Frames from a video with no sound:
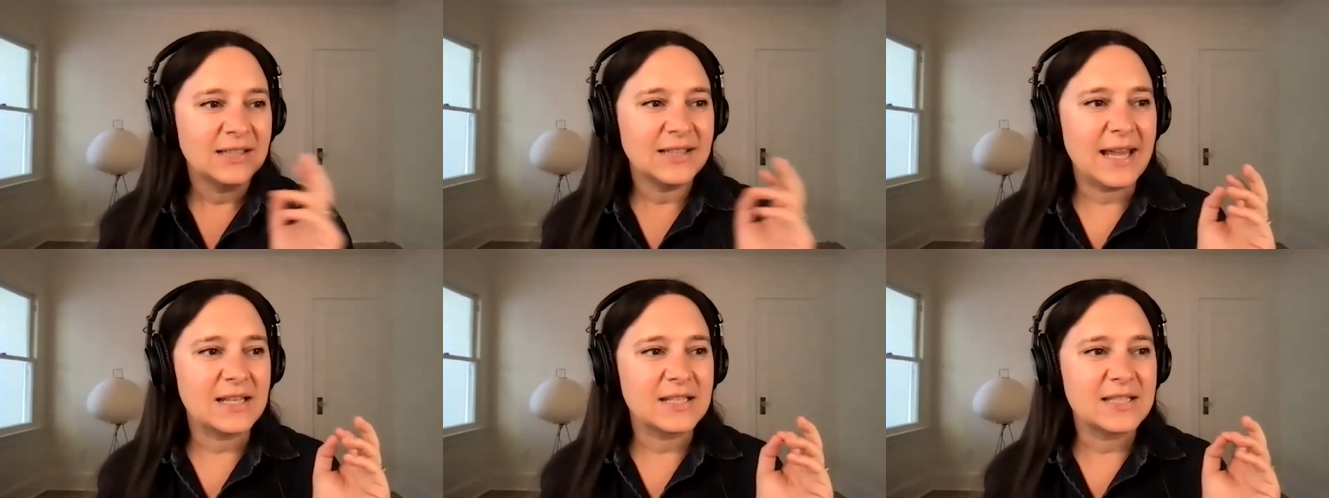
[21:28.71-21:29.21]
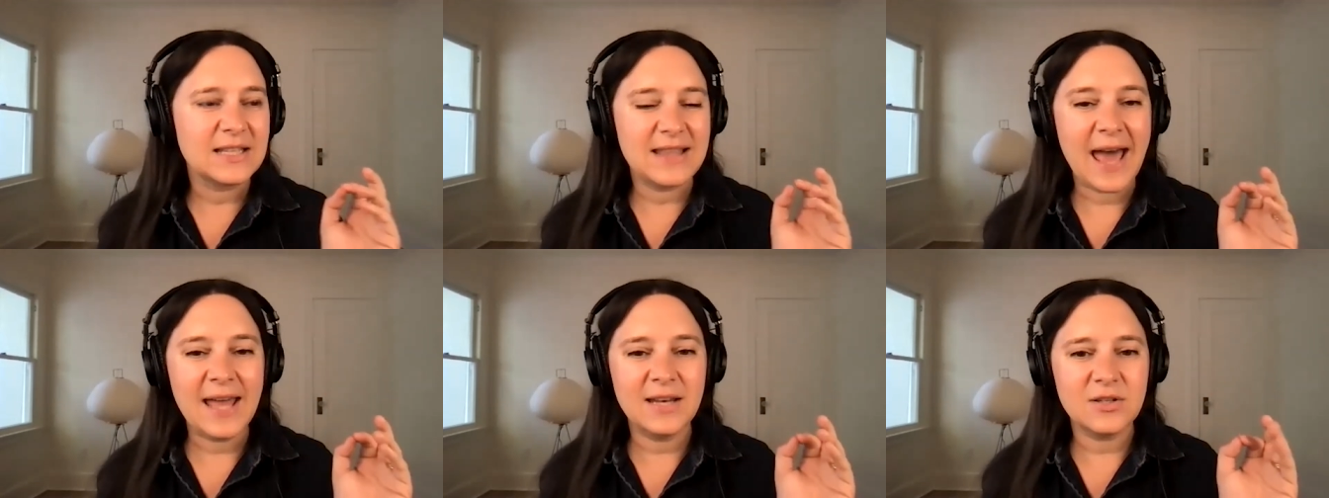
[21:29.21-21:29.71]
Like, did
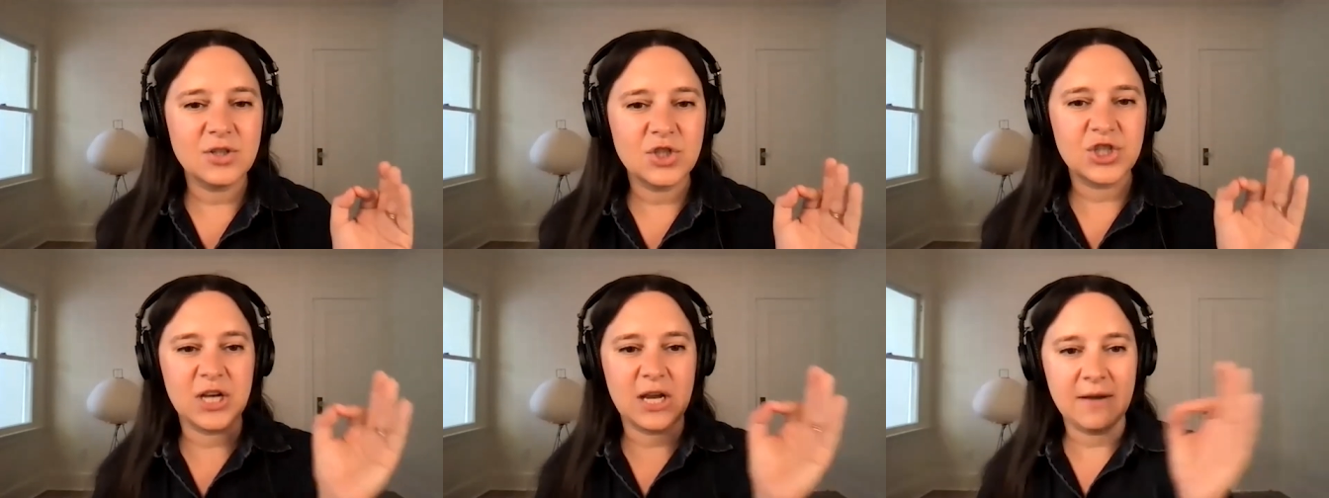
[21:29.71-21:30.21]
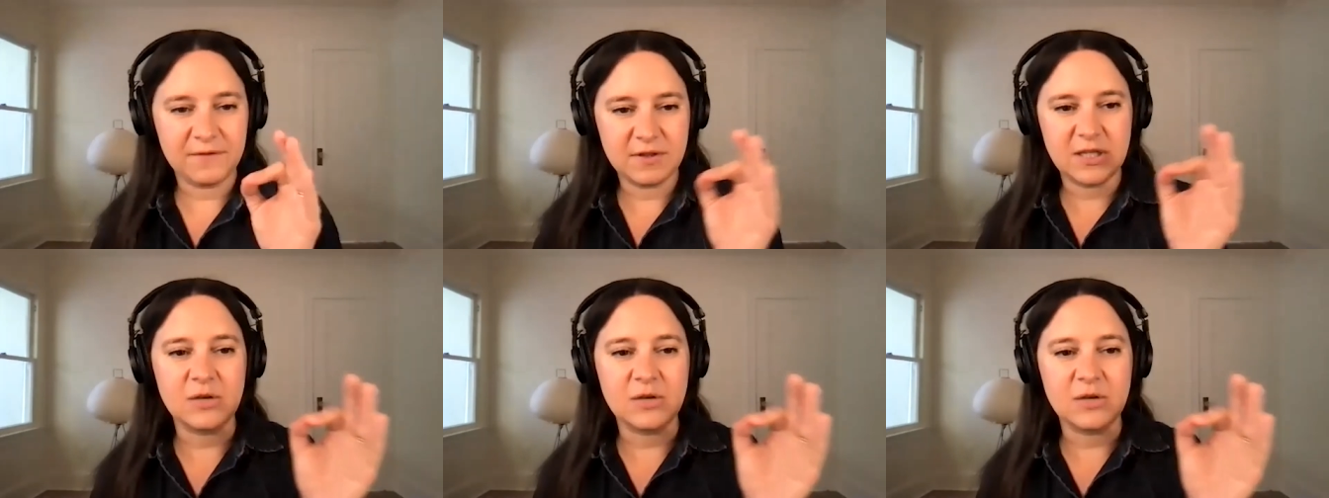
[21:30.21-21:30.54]
that shift?